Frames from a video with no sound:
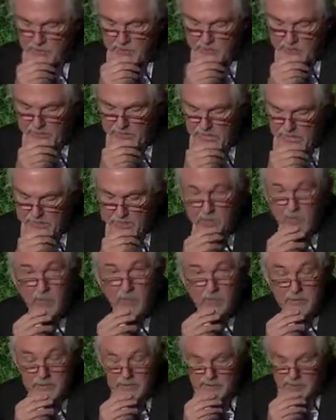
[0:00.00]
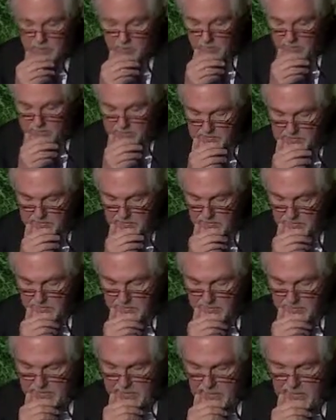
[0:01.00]
a provider-owned insurance
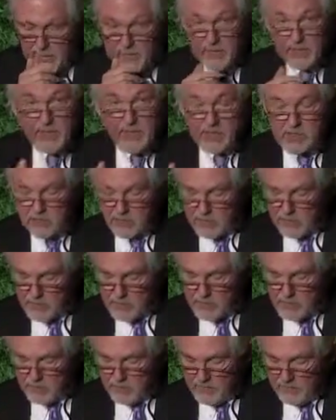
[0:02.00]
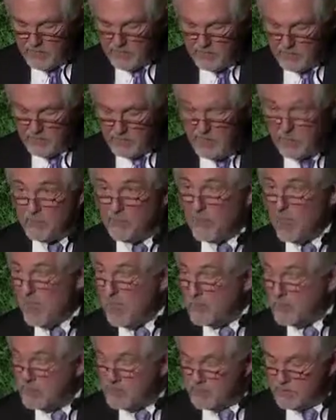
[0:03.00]
company, the expansion of community
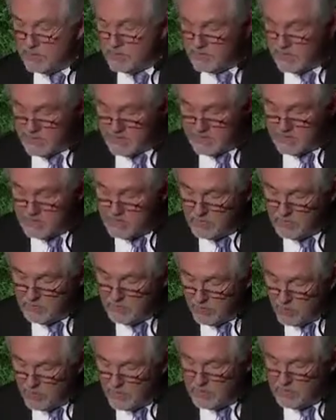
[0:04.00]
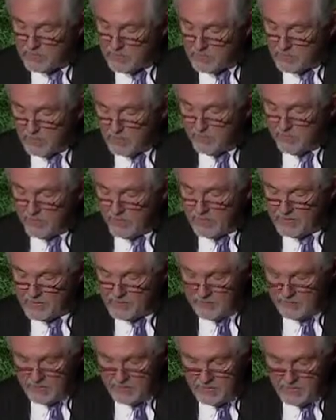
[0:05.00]
practices into 42 of
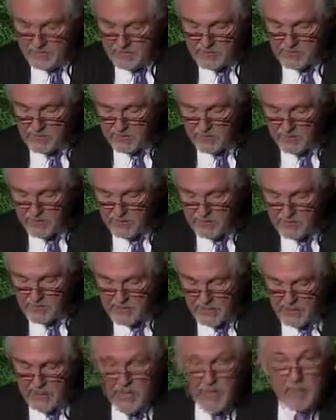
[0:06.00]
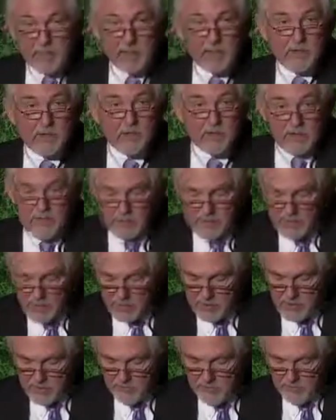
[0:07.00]
Pennsylvania's counties, the
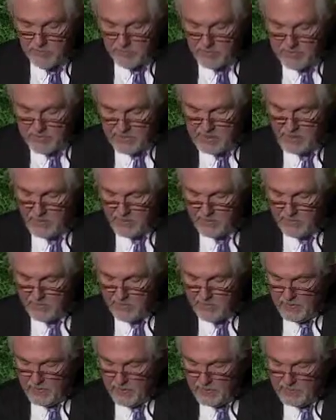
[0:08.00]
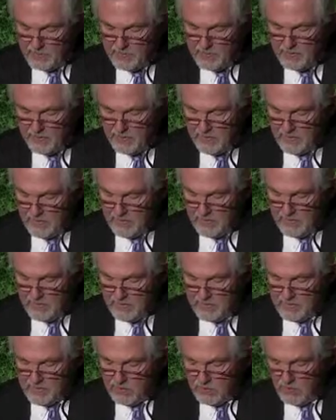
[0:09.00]
transition from discipline-based
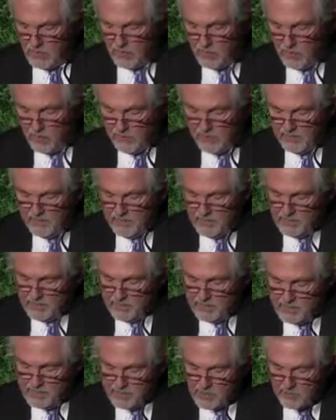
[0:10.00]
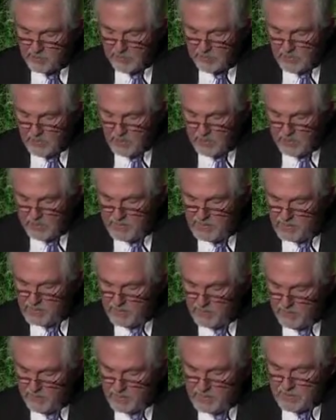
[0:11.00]
to interdisciplinary
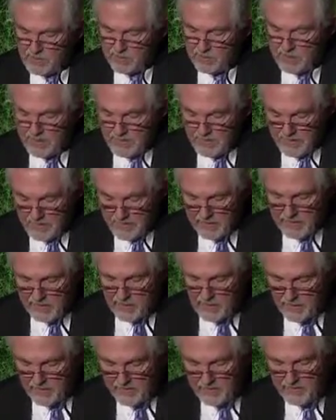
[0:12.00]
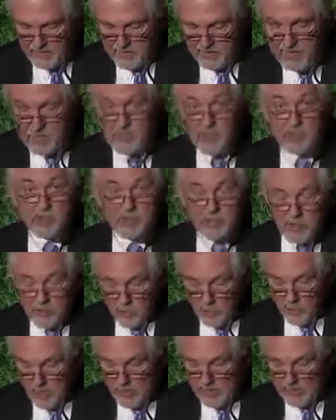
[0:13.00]
service line care, the decision
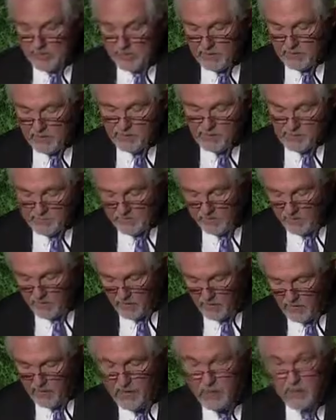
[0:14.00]
20 years ago